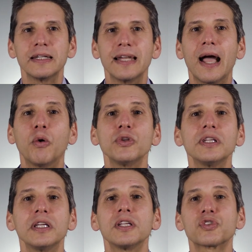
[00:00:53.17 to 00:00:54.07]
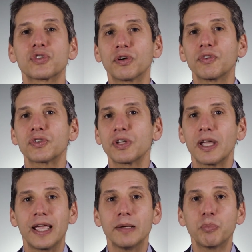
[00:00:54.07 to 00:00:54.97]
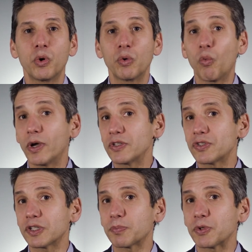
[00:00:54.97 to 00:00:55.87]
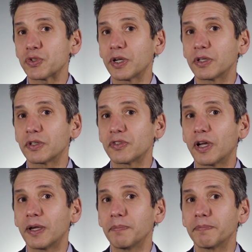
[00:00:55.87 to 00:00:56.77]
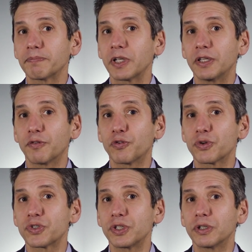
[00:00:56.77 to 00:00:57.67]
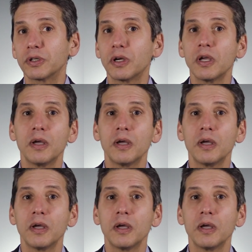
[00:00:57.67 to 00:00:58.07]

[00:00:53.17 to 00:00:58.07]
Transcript: now only needing service eight point one six percent of the time in the first year,